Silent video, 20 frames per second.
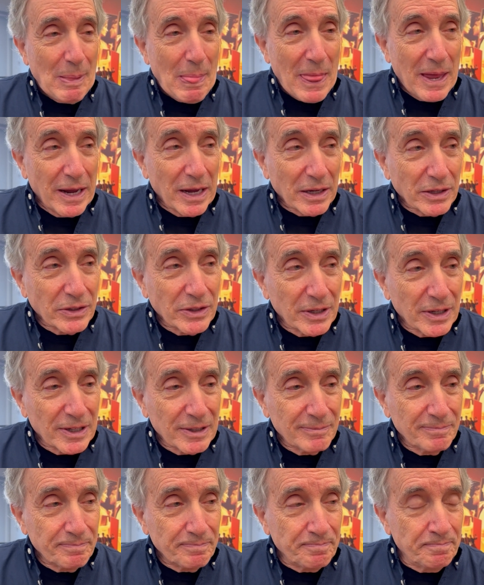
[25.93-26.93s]

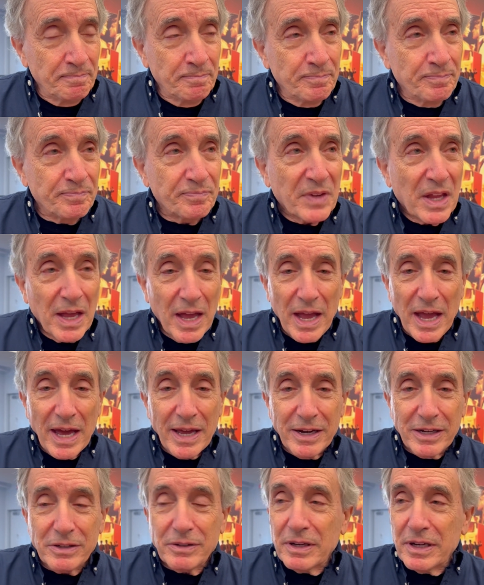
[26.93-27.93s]
And
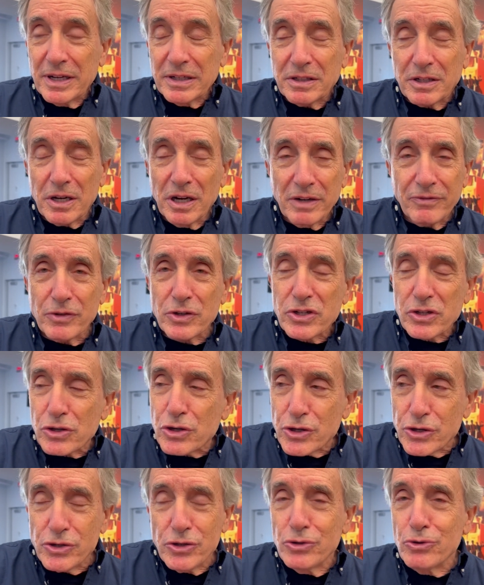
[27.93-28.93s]
and it covers a
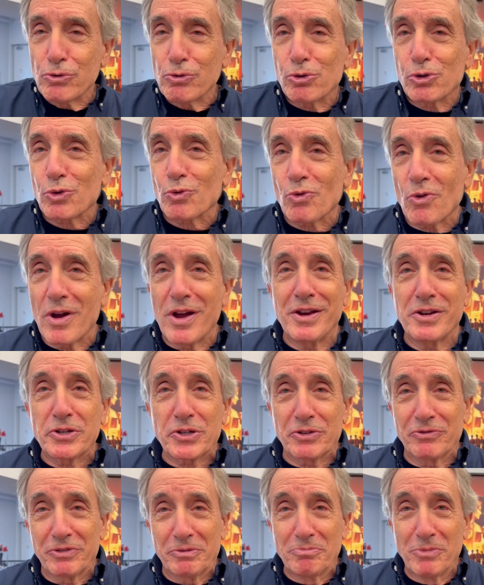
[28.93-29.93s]
huge
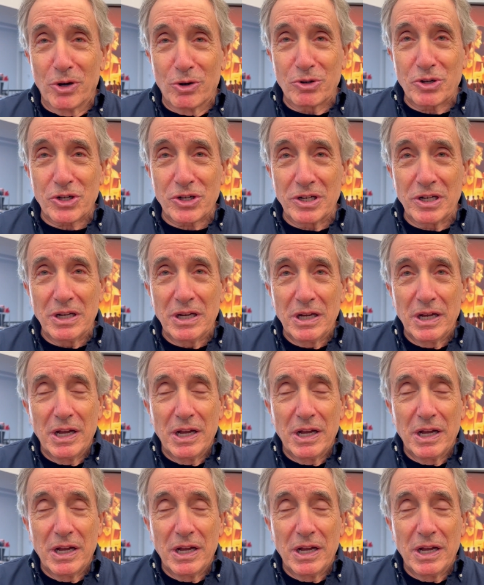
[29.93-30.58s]
range of emotion.